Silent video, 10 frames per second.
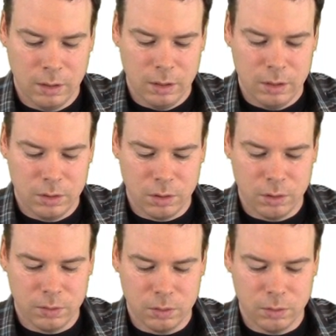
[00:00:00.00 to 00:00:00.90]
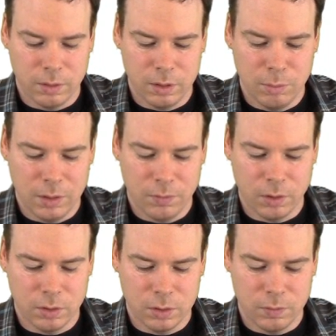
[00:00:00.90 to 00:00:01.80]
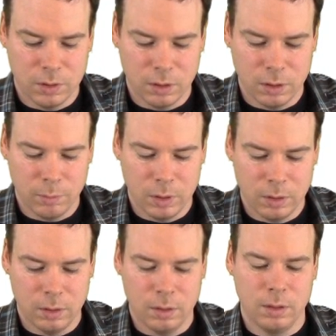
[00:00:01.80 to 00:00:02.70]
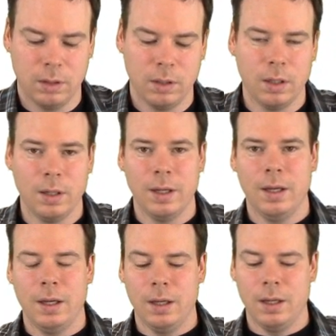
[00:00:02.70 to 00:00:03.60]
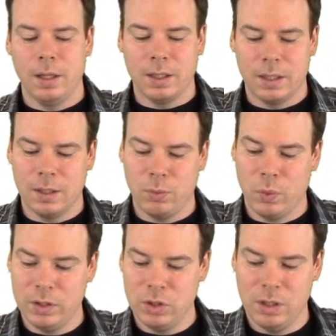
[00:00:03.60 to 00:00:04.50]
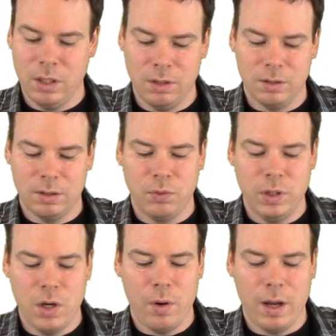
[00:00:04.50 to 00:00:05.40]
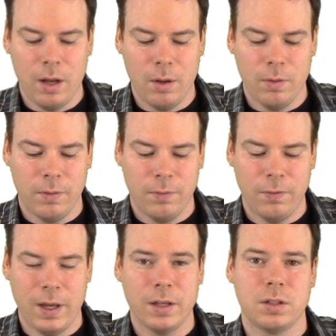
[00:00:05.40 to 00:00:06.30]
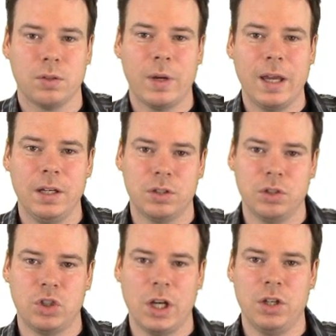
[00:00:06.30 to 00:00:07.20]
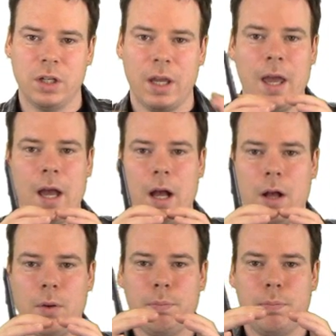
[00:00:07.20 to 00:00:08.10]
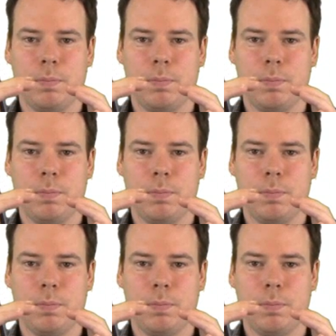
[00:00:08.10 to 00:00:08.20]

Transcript: is also going to be a function of time. And the question here is, if we know how fast the radius is changing, how